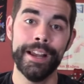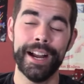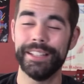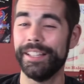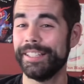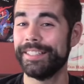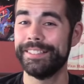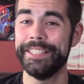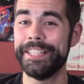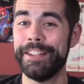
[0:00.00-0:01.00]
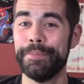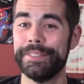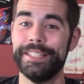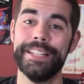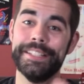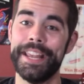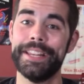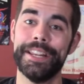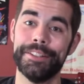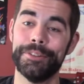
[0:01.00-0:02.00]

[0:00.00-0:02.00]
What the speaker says: I'd like to see Dave Mustaine taking